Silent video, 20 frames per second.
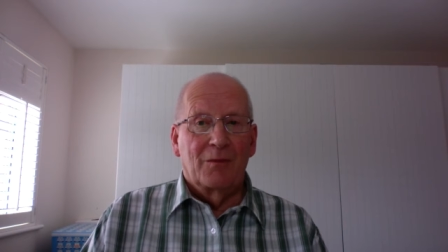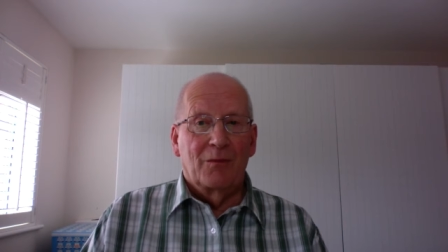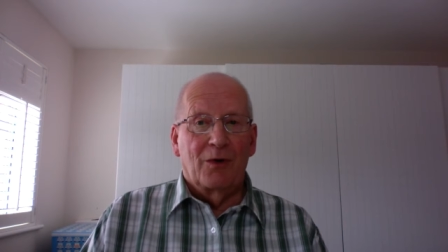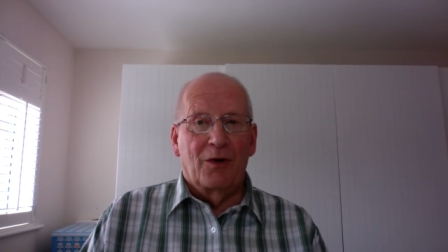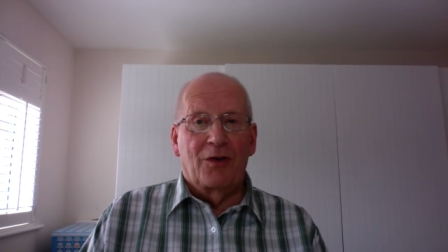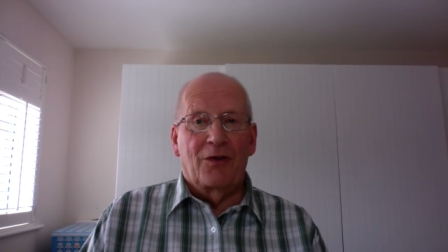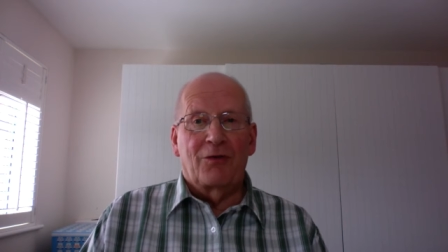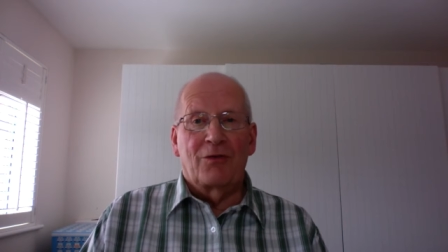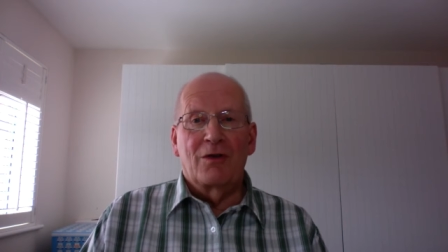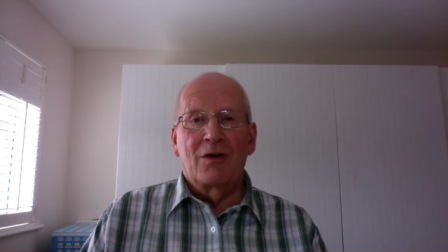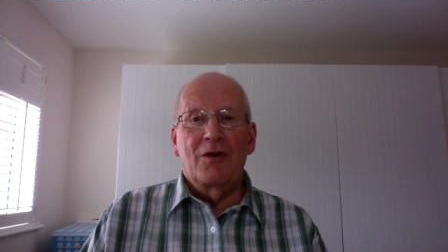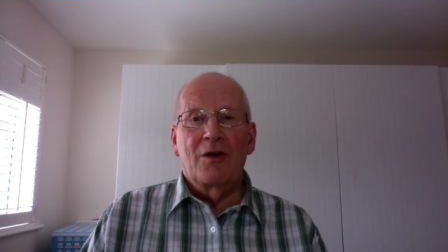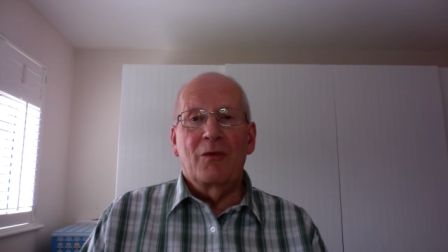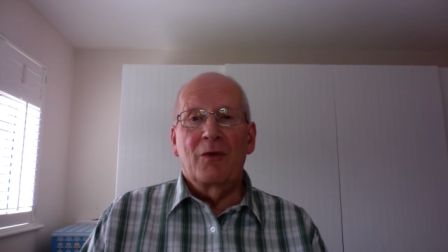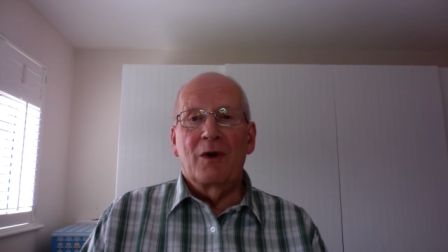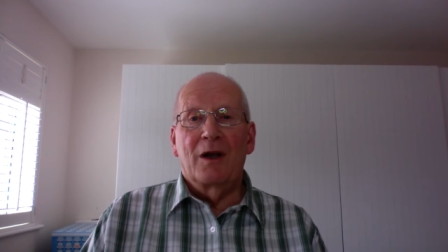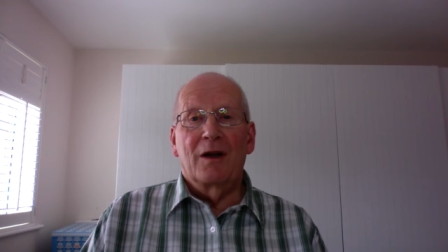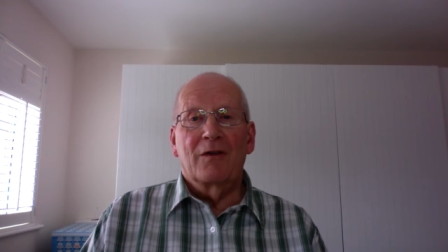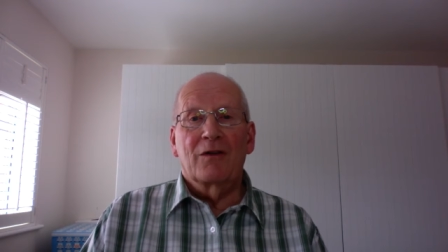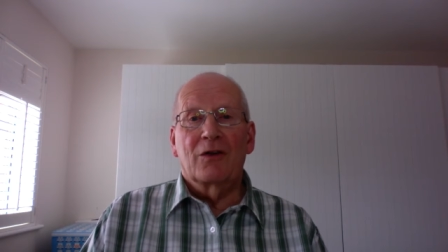But through the
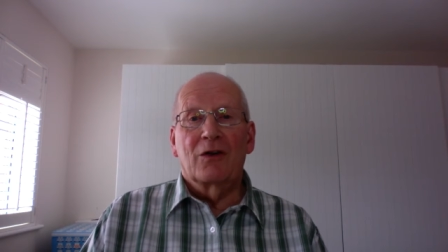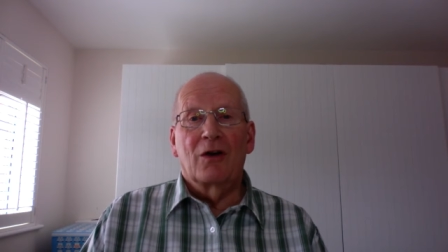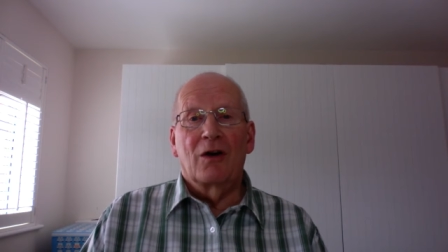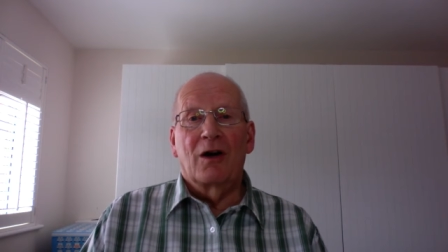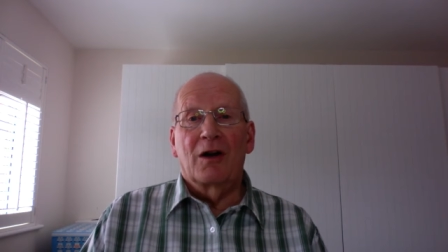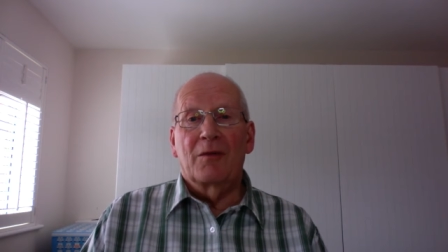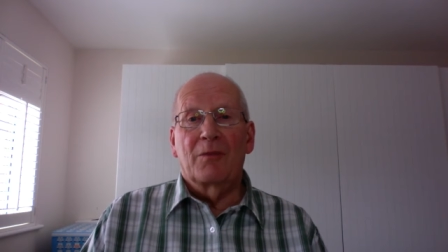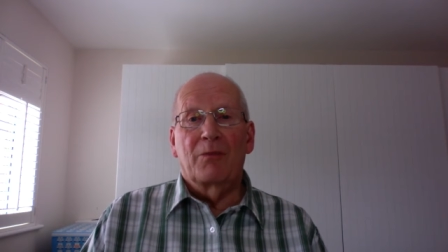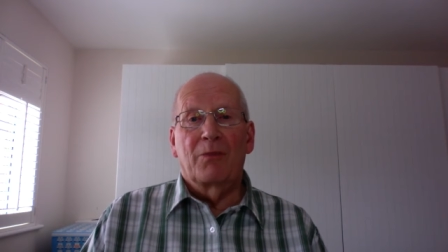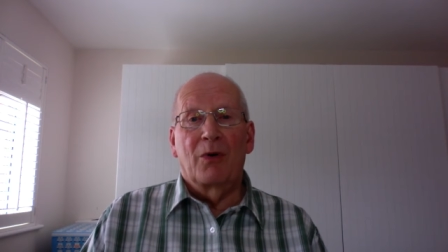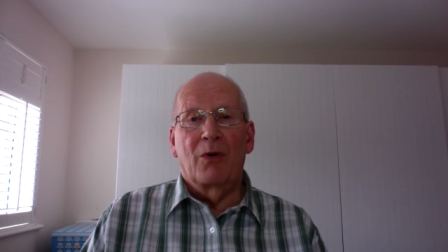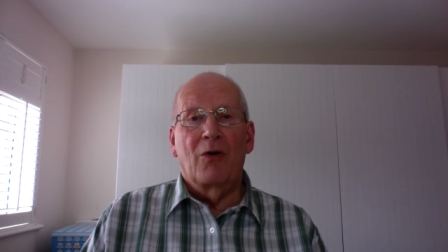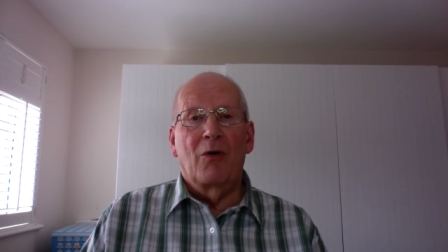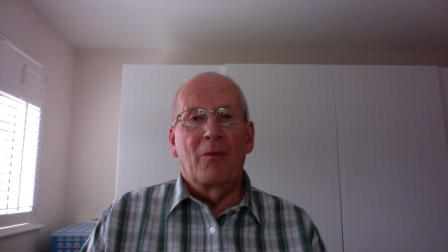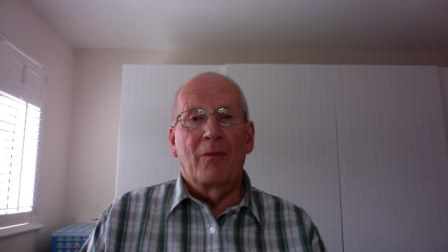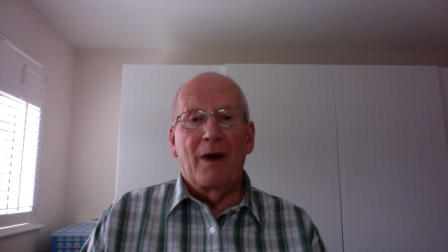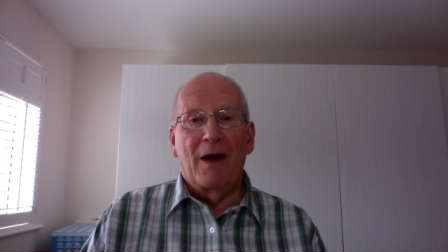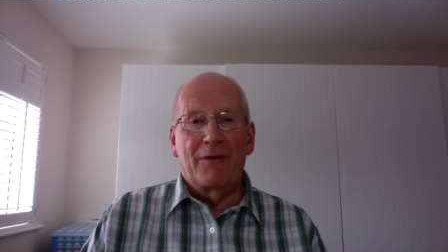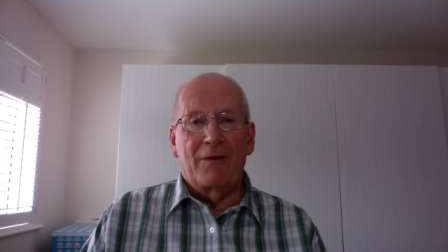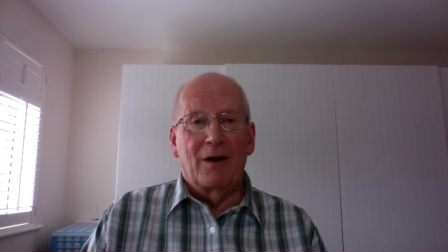will of God, Paul
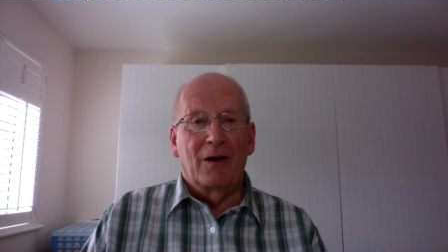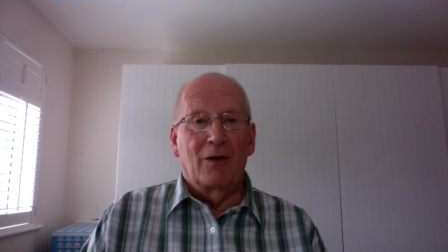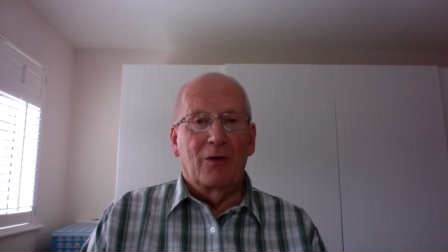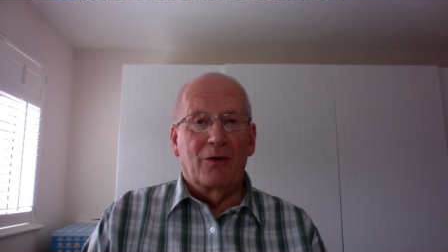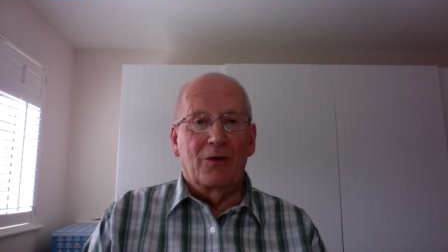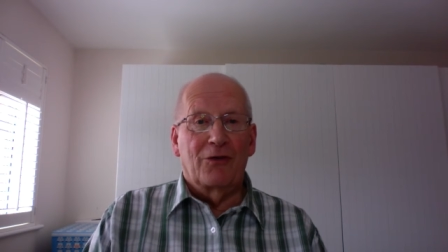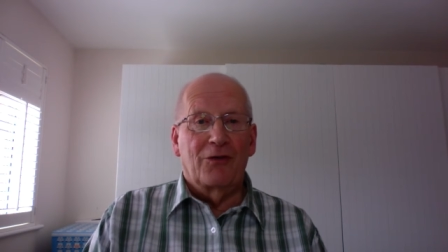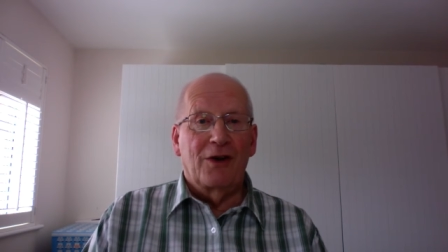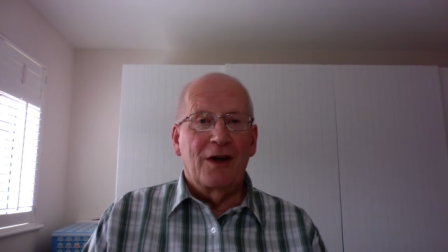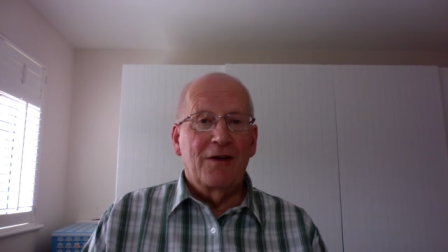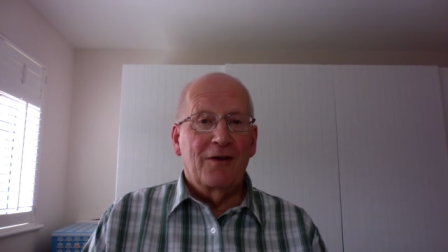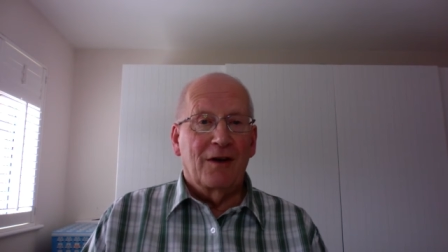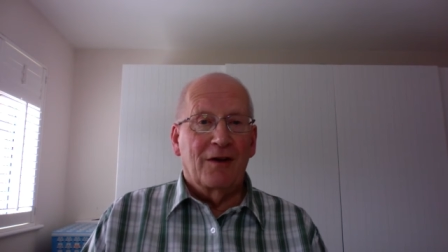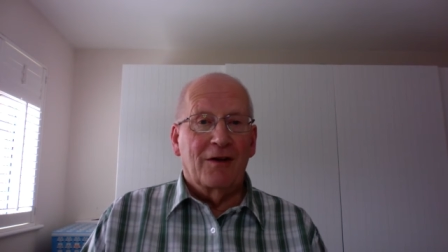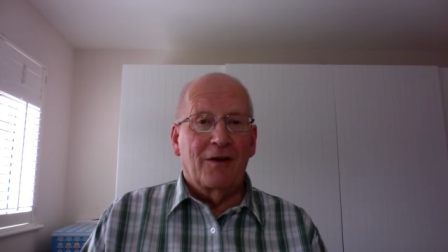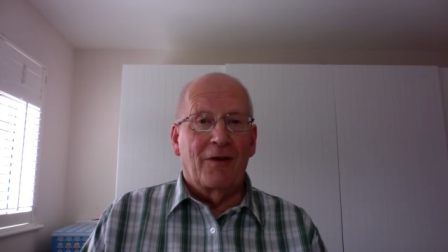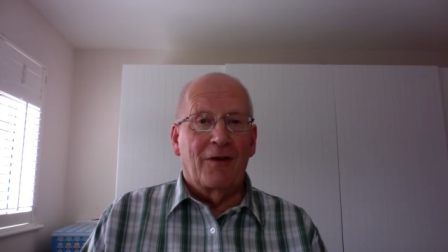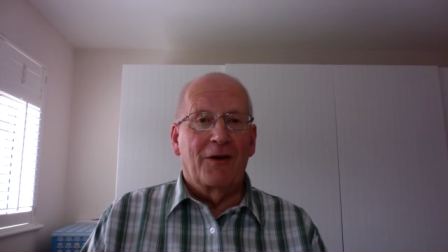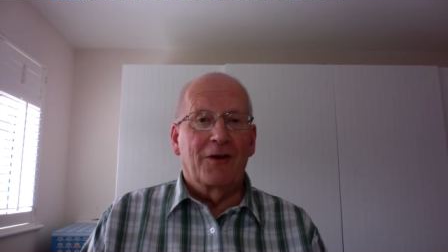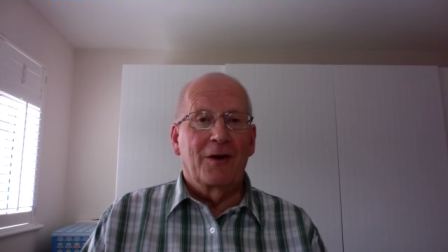met the Lord Jesus
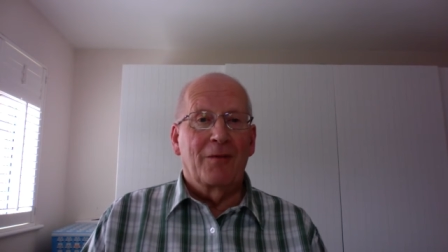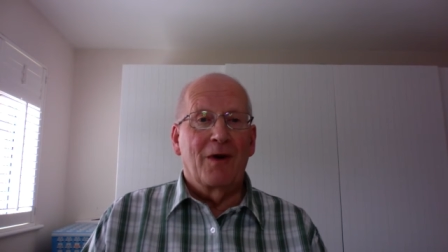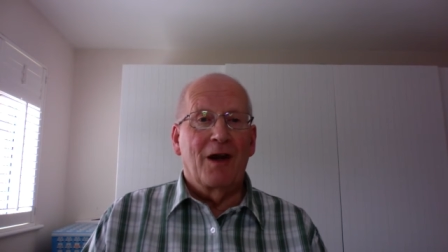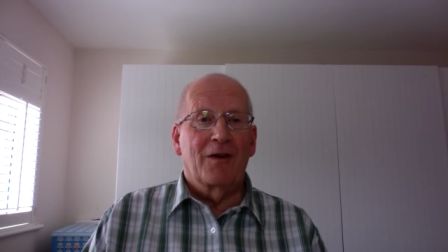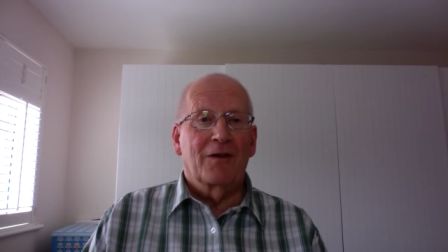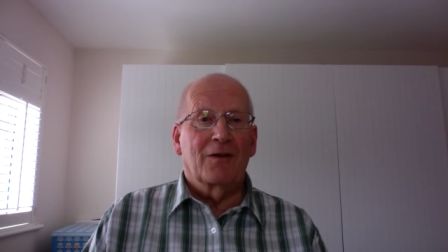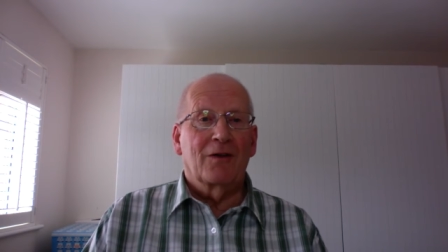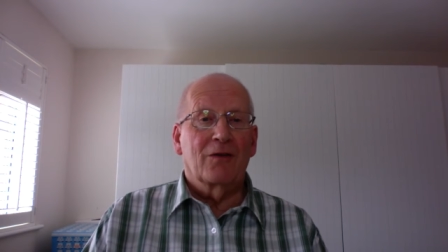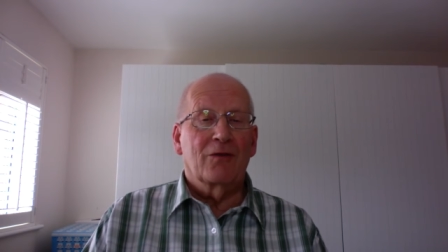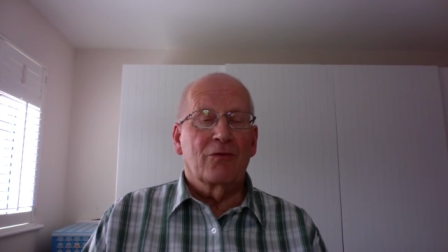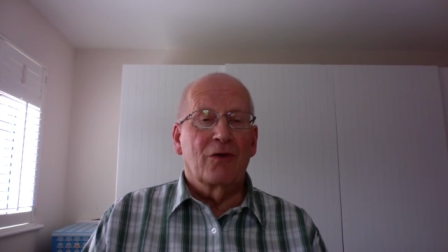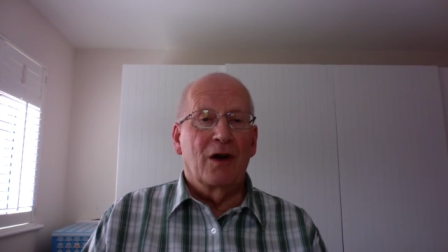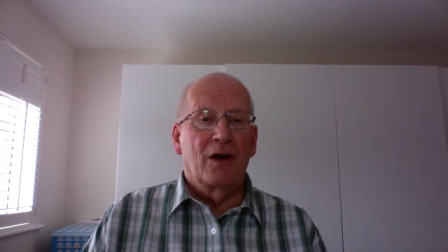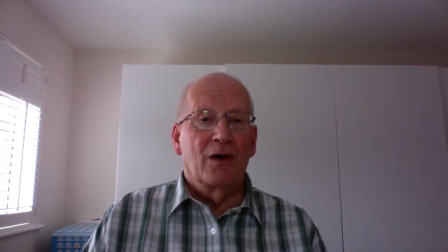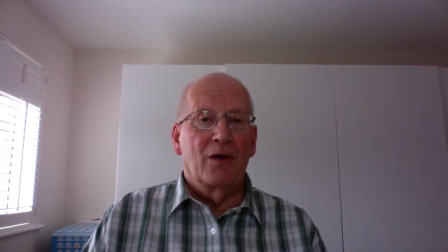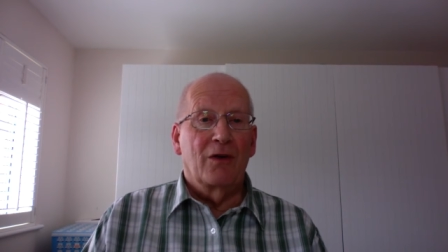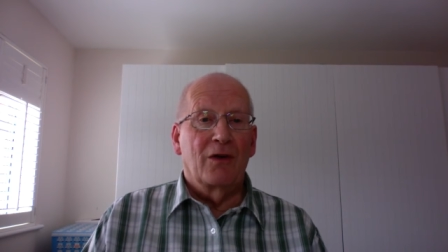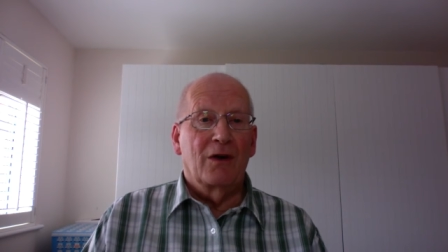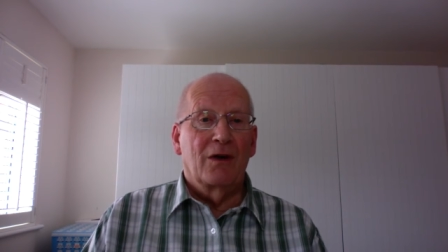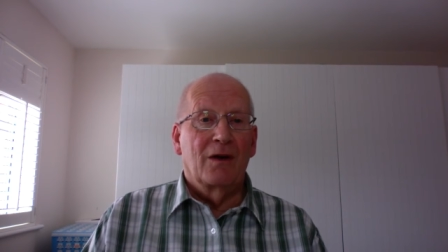on the Damascus
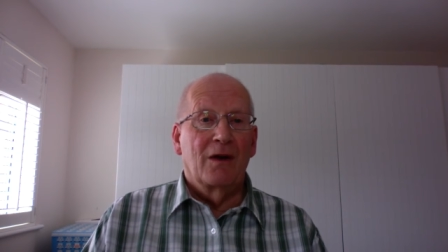Road.